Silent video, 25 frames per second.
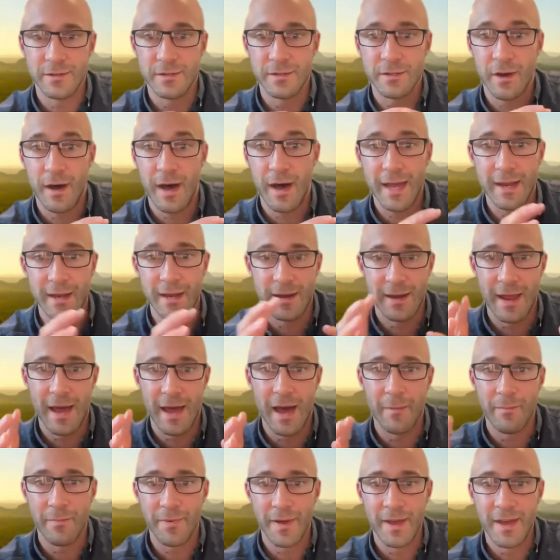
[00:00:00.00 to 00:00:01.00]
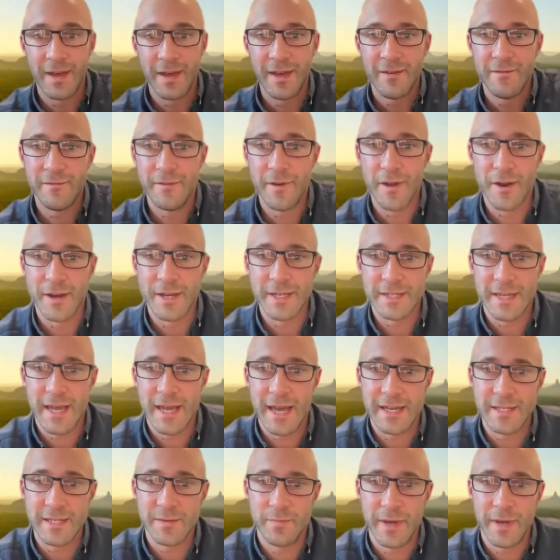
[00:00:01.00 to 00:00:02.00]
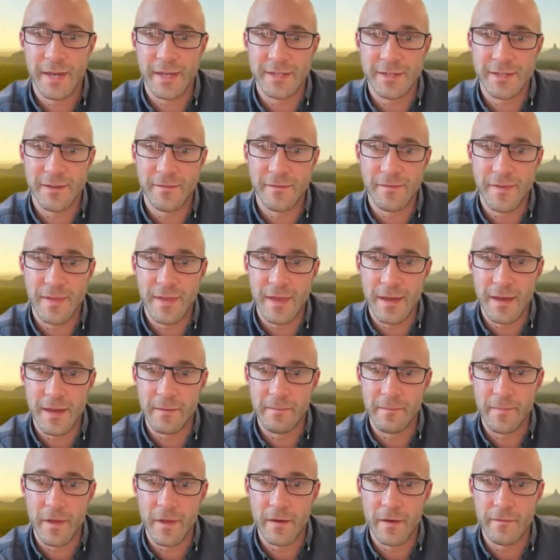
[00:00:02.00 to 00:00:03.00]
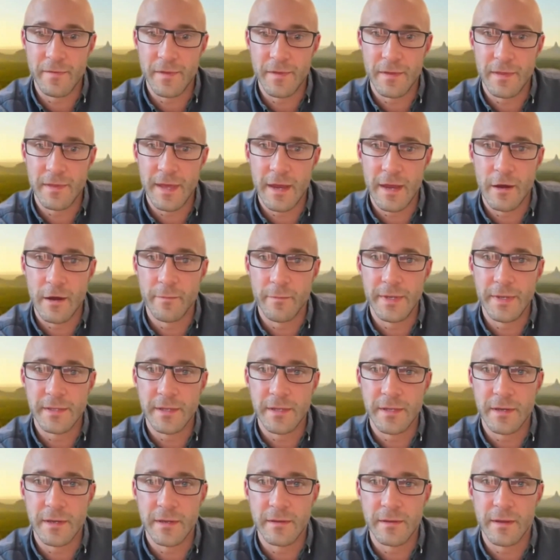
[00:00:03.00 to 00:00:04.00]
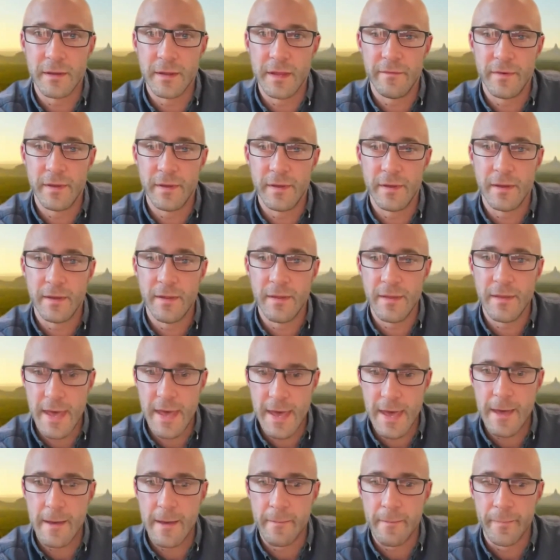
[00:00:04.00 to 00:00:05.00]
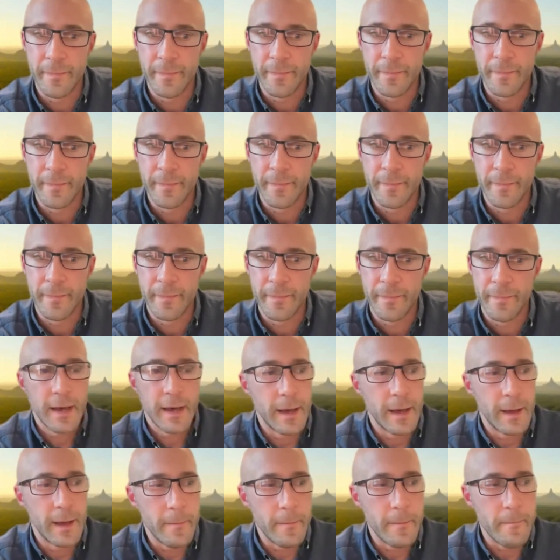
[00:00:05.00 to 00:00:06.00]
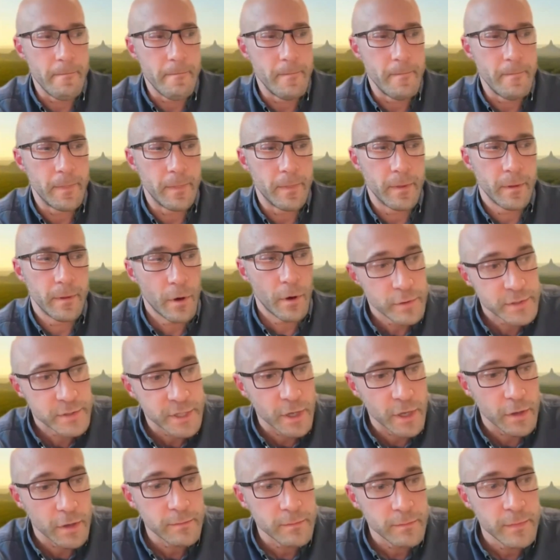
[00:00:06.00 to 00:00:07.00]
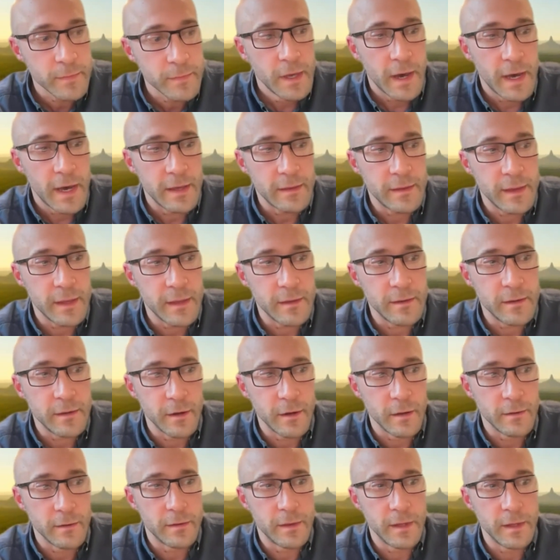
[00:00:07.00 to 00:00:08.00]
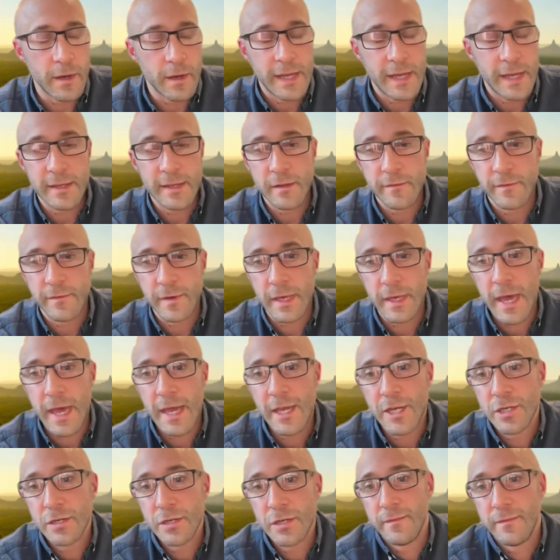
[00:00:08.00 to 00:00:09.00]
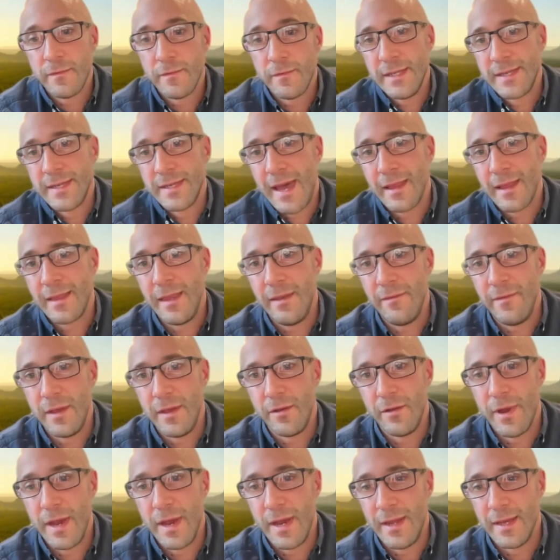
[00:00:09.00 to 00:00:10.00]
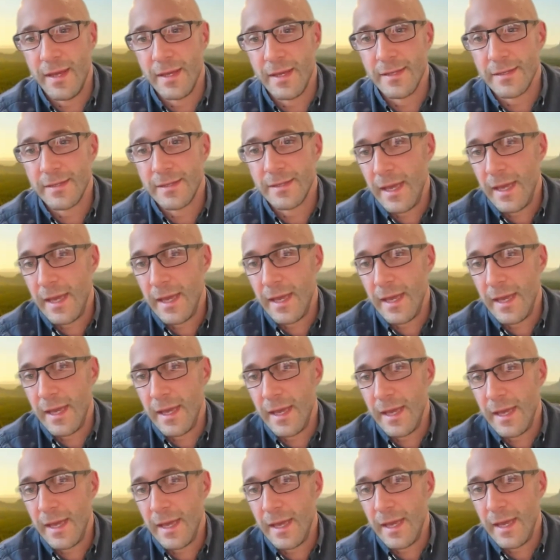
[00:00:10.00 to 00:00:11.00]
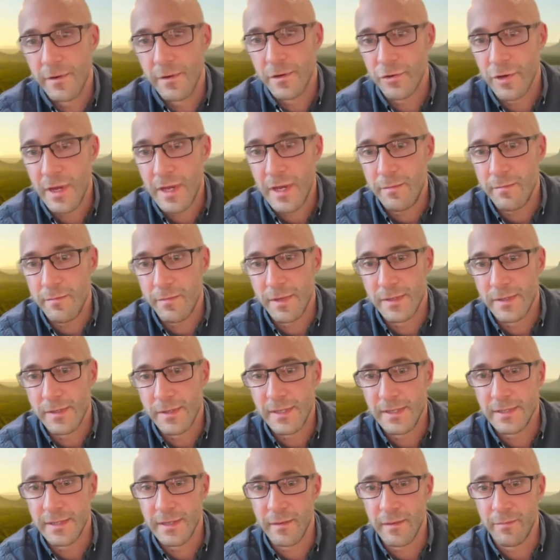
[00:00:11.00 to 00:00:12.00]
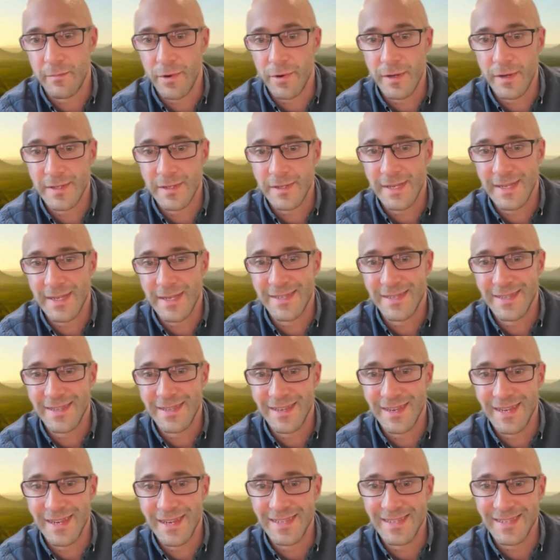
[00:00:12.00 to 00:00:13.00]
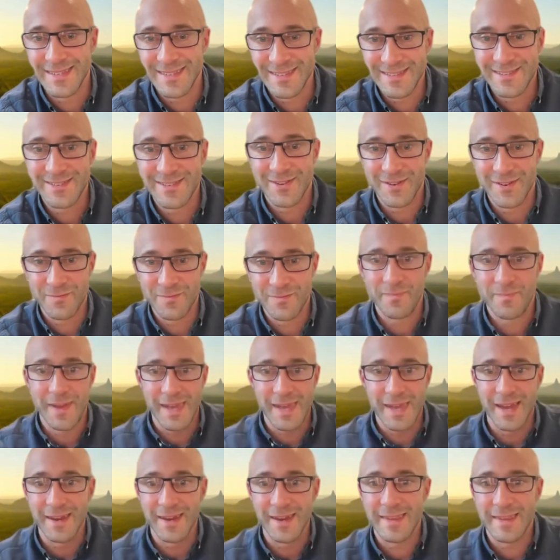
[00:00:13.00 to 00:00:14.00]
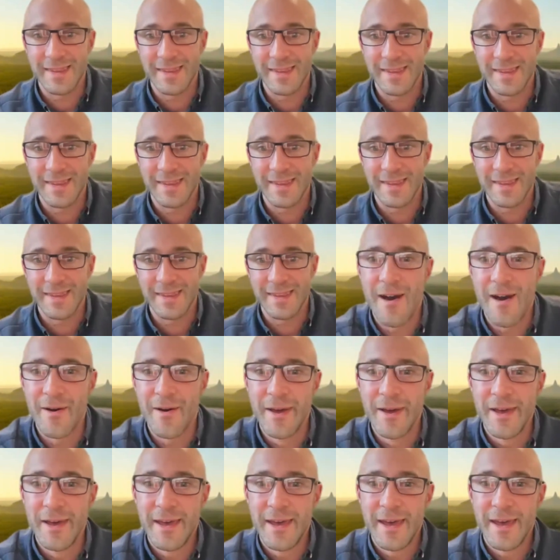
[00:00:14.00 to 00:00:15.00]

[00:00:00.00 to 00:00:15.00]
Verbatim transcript: to tighten up various aspects of the of the therapies that are delivered there. Um, also, I think you know the identification of these active ingredients in different treatments is a process that is sort of being undertaken now,